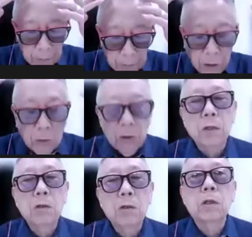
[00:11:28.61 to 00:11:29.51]
mental
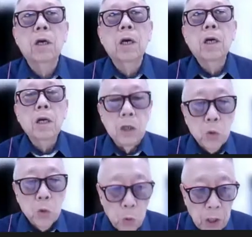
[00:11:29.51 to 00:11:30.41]
condition
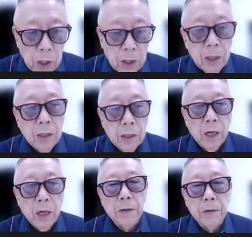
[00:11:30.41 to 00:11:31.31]
is weak and
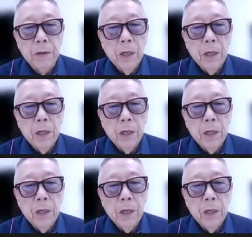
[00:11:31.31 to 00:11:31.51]
tired.